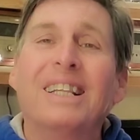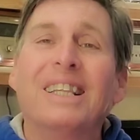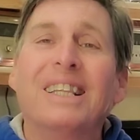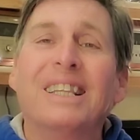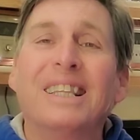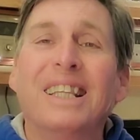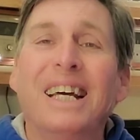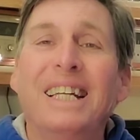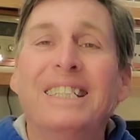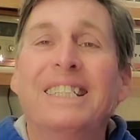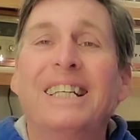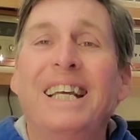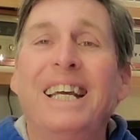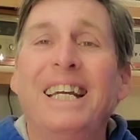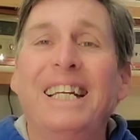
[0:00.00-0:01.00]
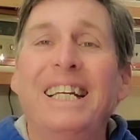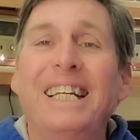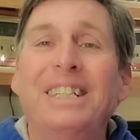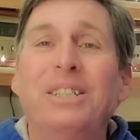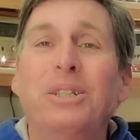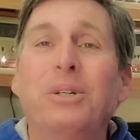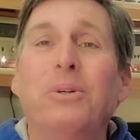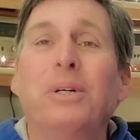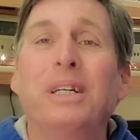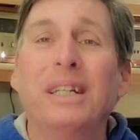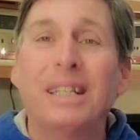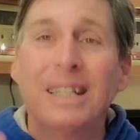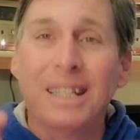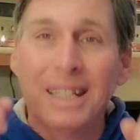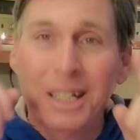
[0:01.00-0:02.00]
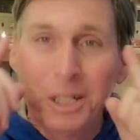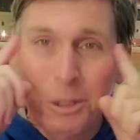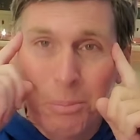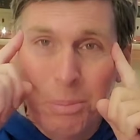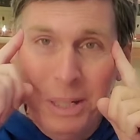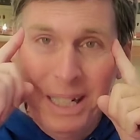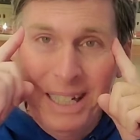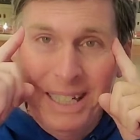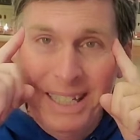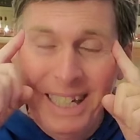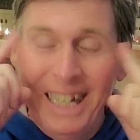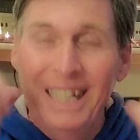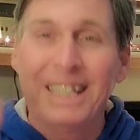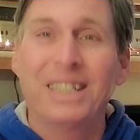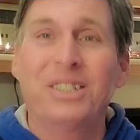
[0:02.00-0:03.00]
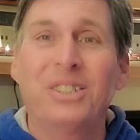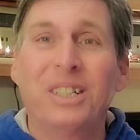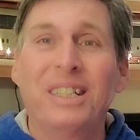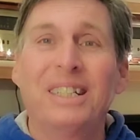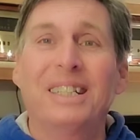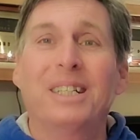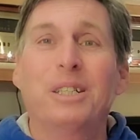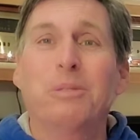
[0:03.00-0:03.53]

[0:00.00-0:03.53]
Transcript: Let's get into it. Let's be intelligent.